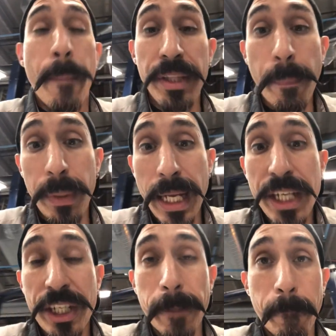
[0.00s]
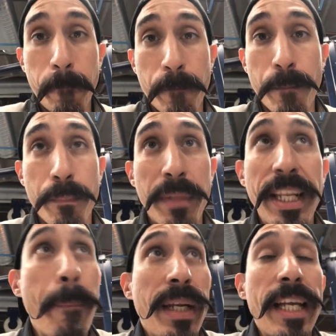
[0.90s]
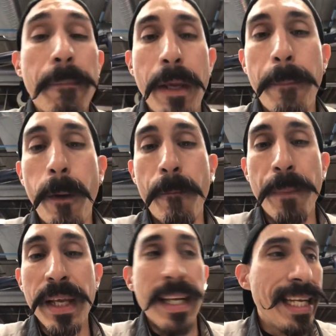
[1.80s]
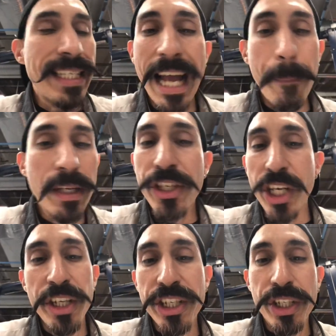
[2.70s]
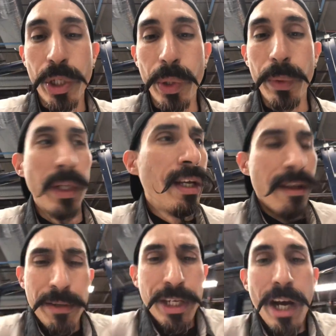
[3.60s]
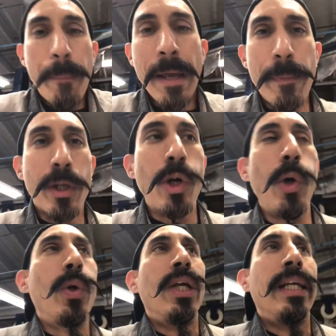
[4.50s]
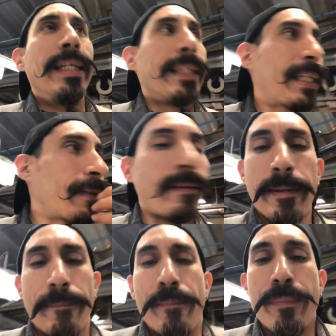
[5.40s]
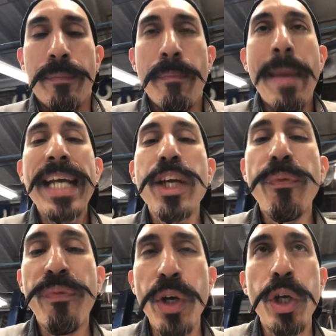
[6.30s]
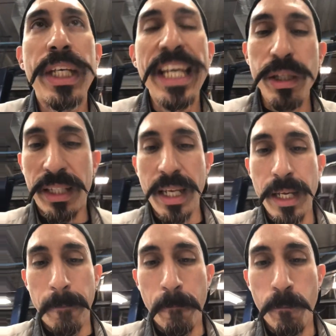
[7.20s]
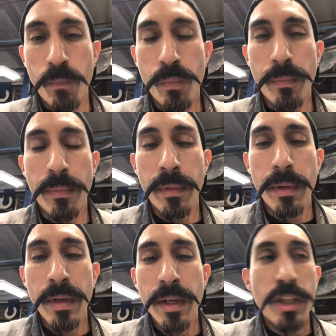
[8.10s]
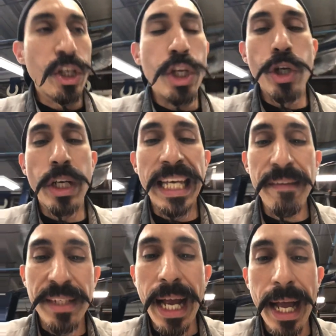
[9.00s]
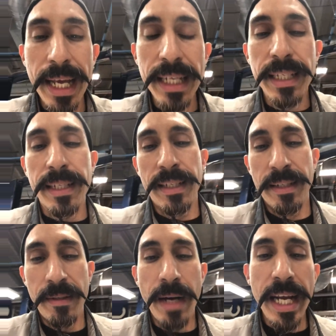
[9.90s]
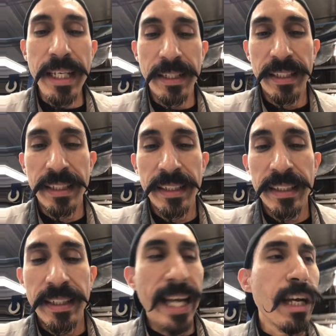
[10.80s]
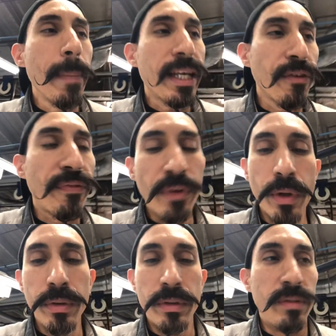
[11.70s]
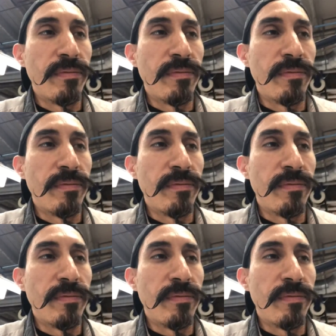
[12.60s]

manipulation, manipulating people. It's happened in churches too. You know, people could make you feel guilty so you could give tithes, right? They could make you feel